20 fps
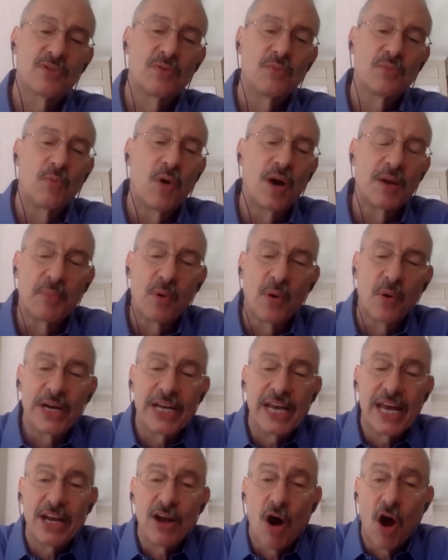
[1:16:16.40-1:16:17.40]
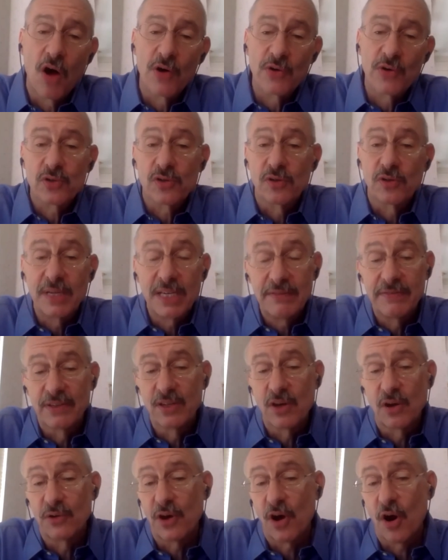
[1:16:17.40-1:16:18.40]
1.8 angstrom, even
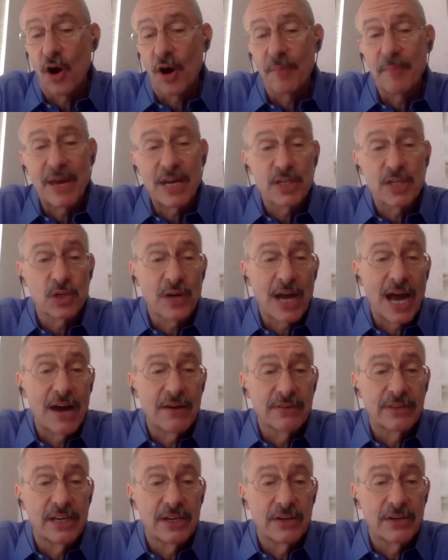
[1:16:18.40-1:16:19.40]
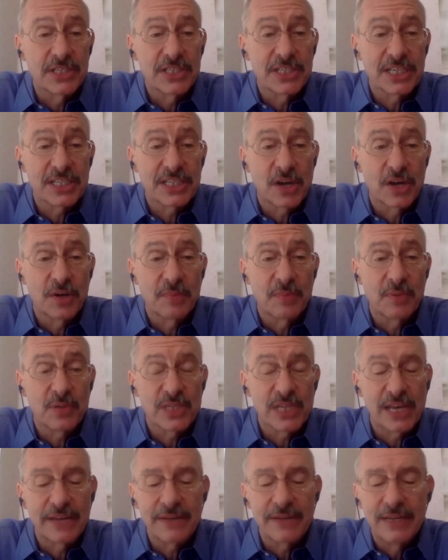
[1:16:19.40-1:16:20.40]
though the R measured out there is 600%